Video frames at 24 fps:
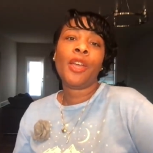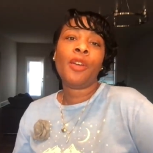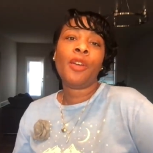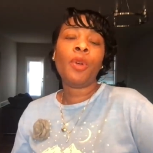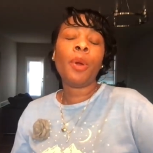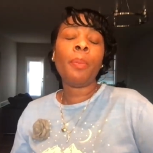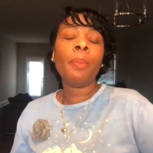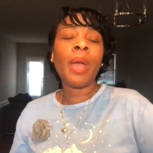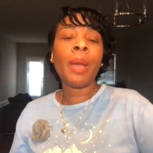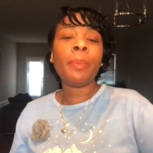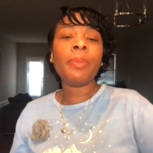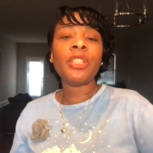
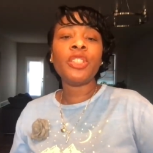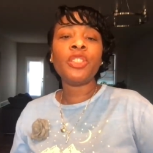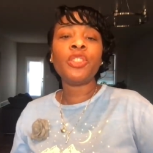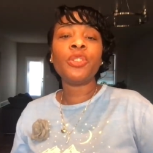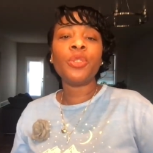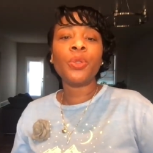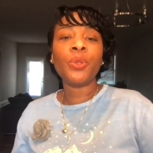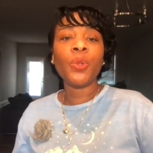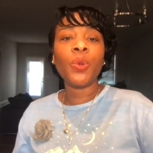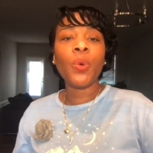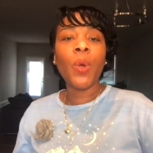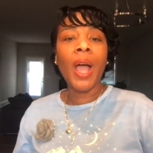remember
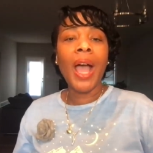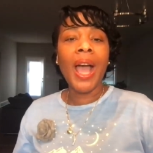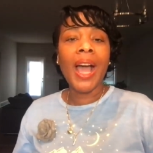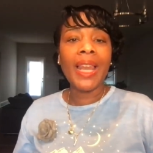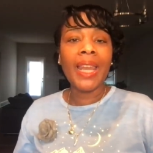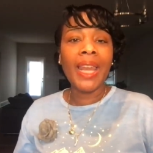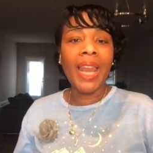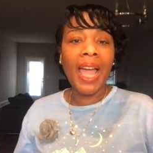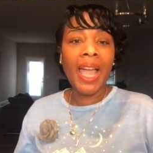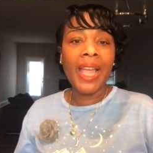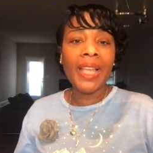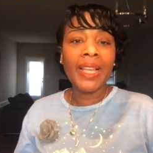to
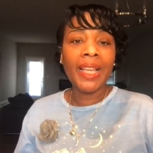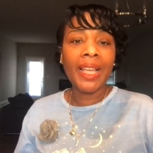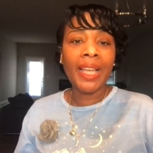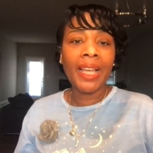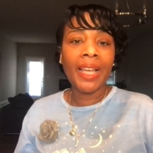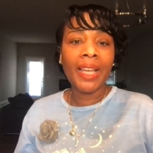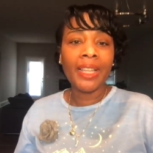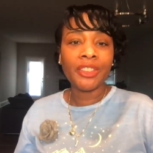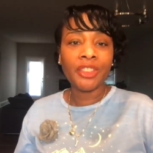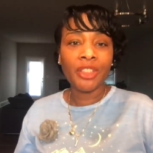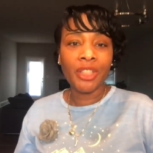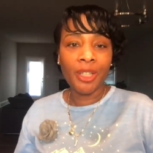like,
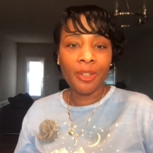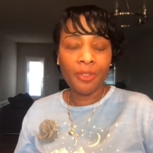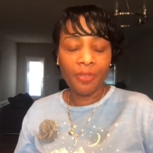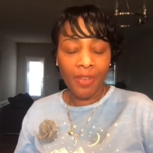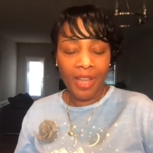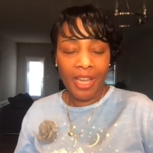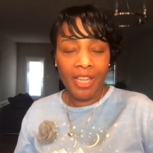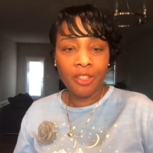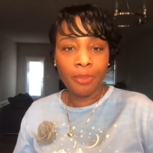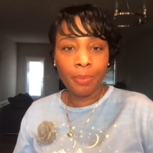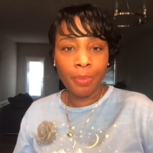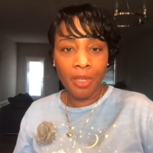share to
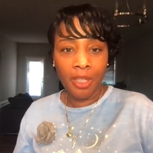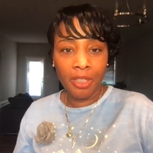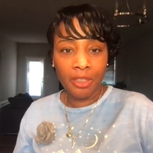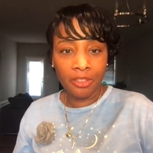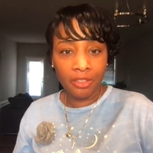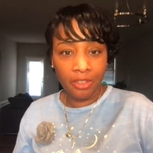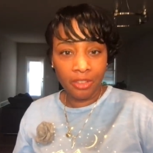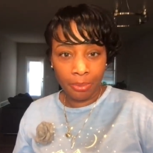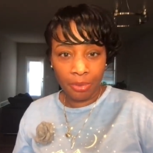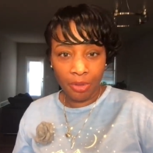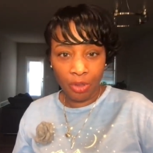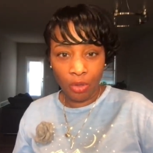Facebook,
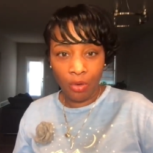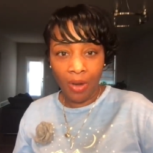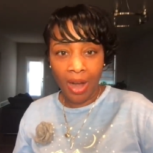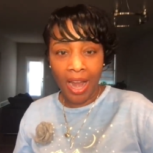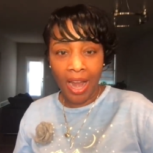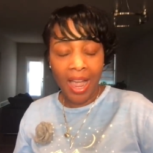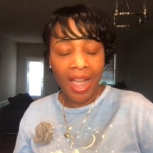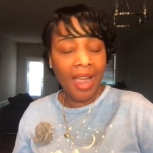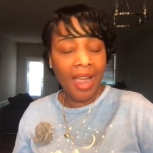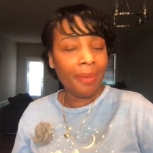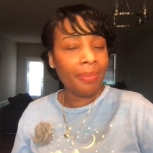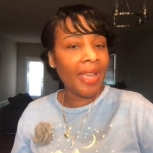
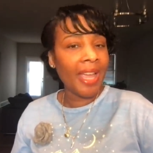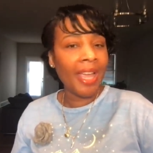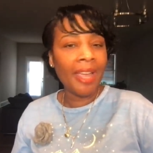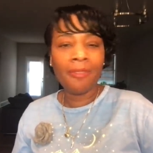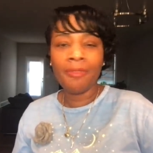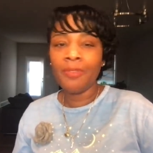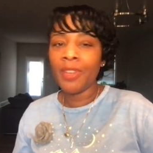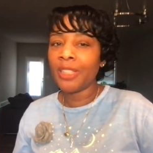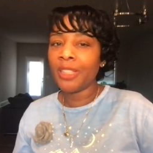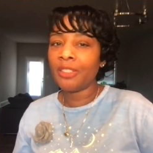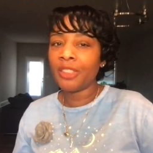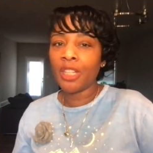subscribe,
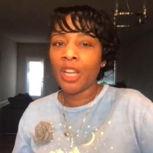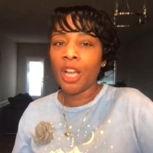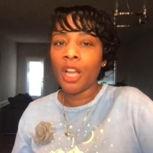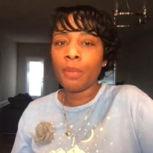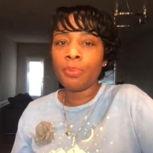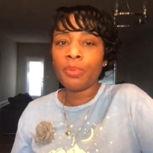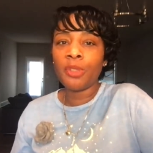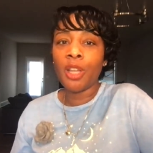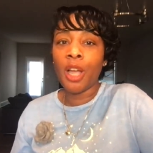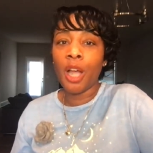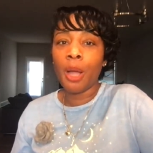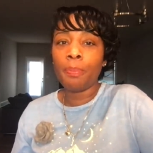and visit
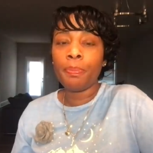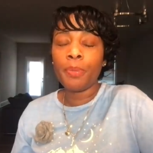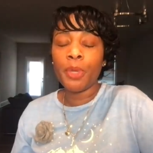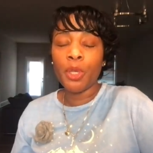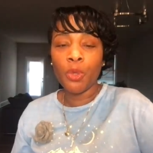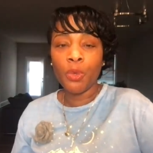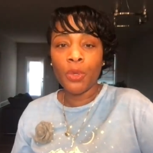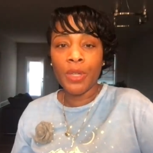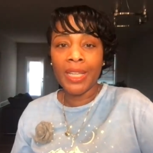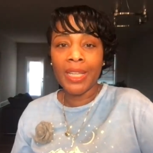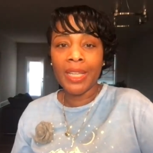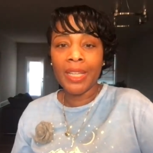
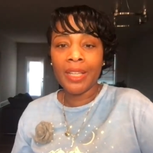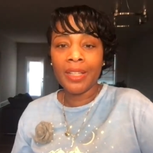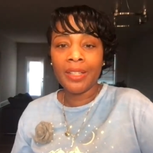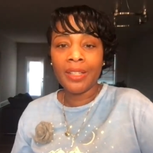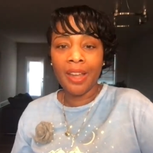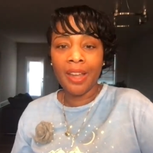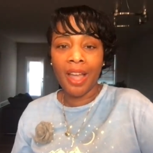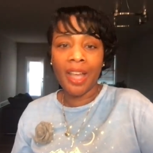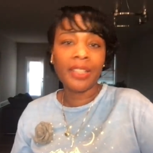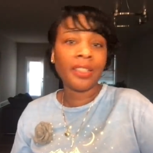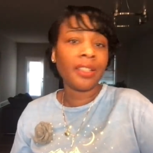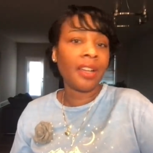
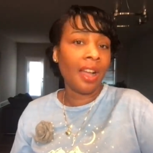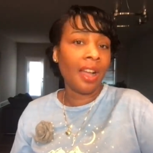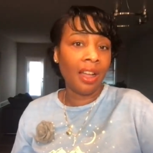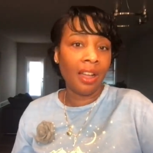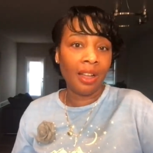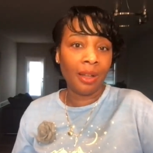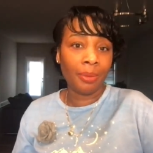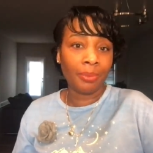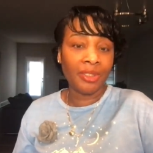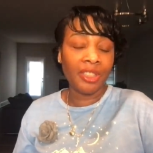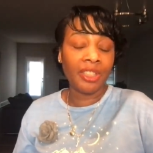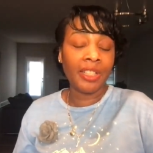
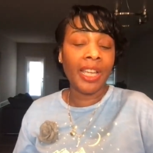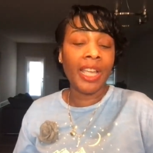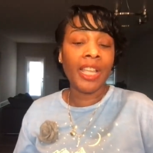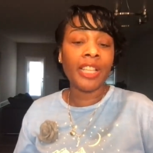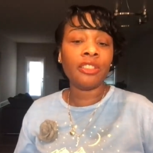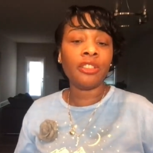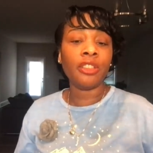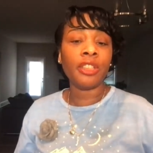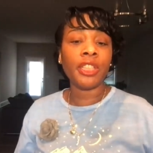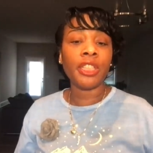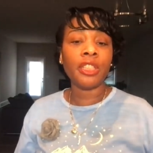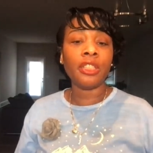uptopbeauty.com.
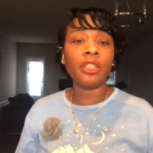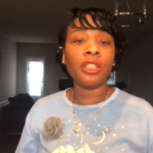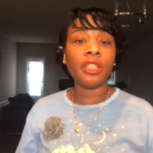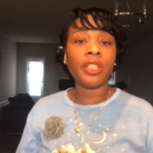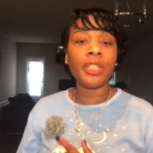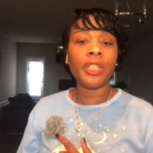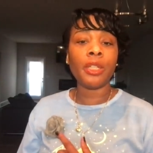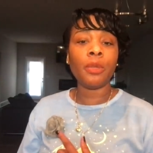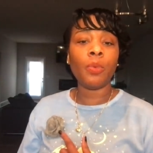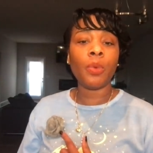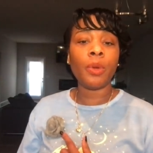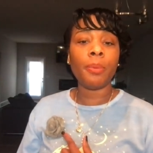Today's looky
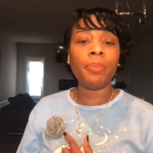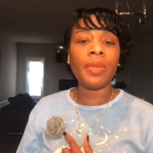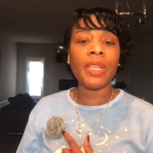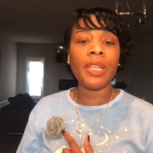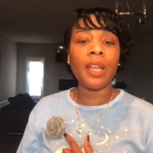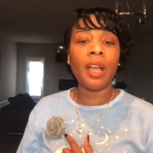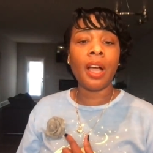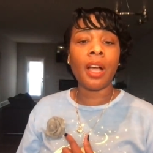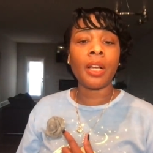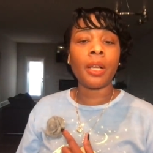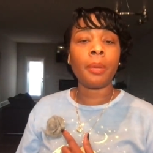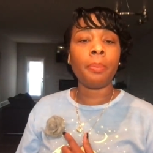looky will
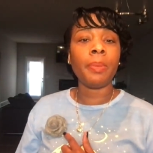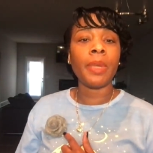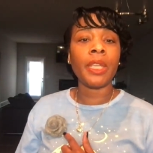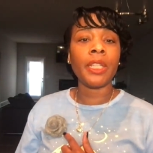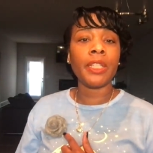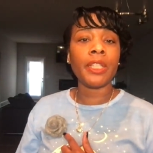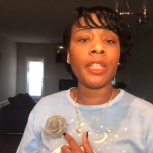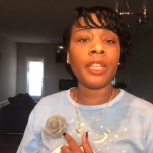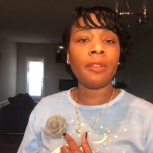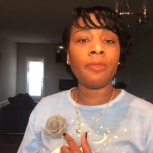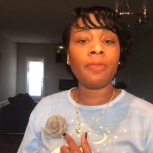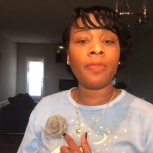be our
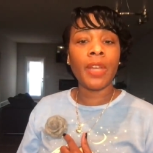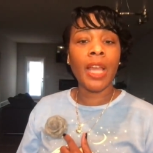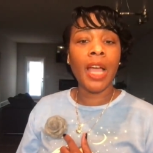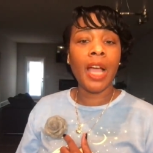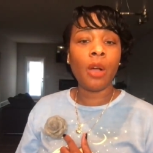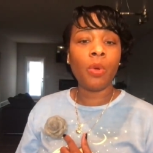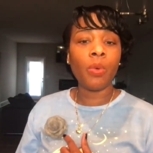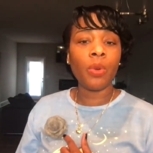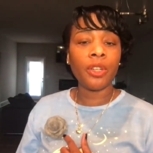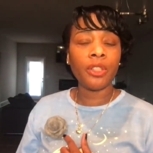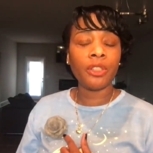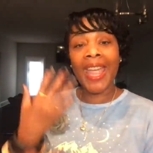camellia
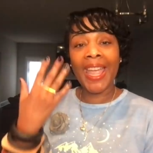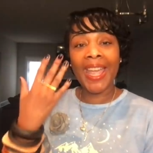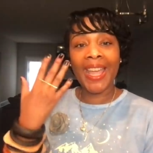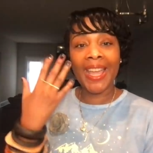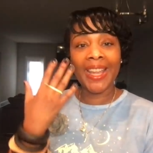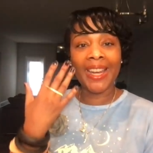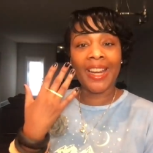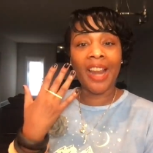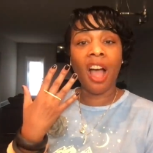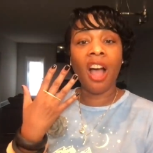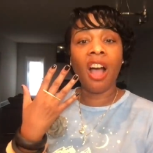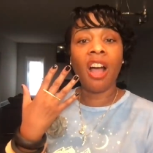flower
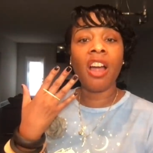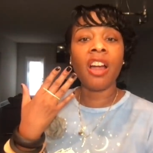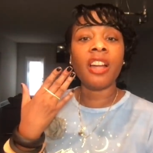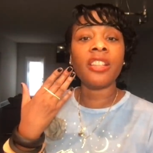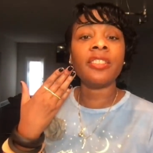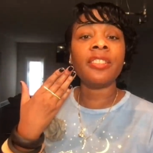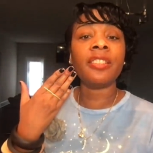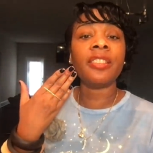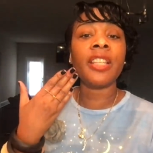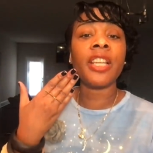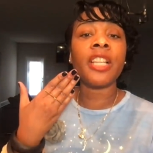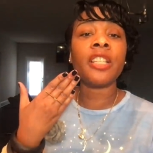and our
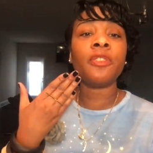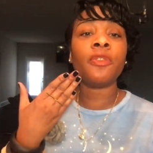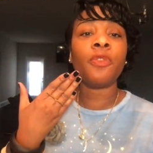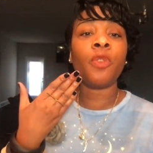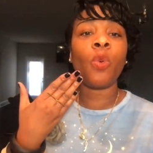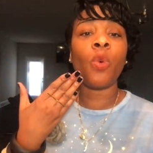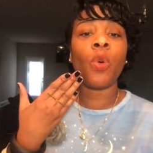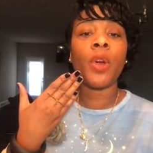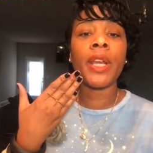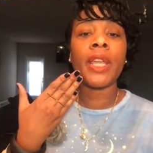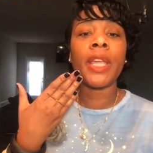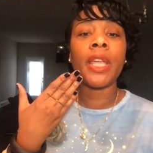
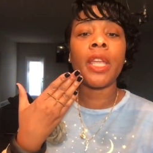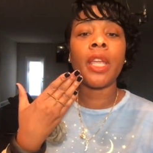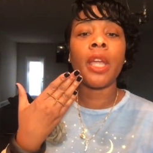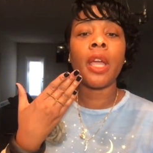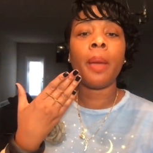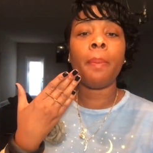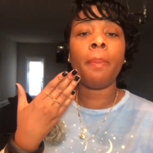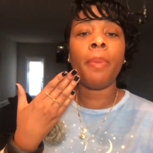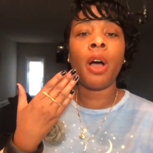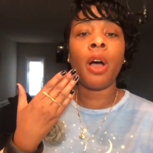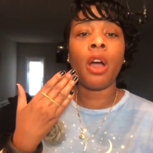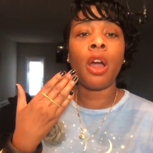640
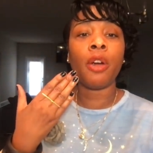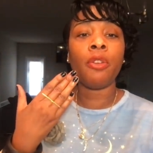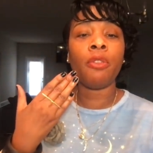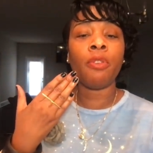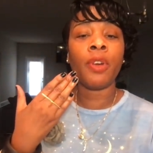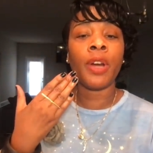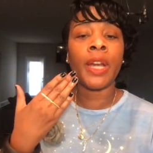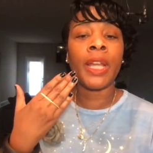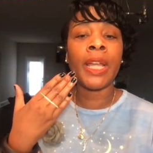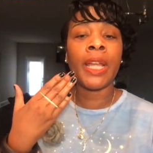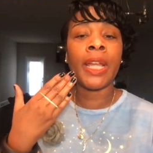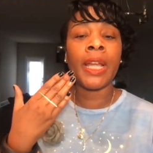bar
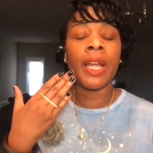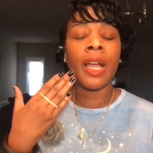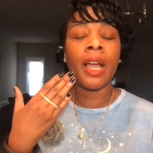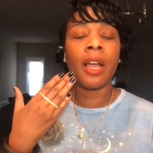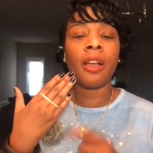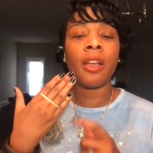ring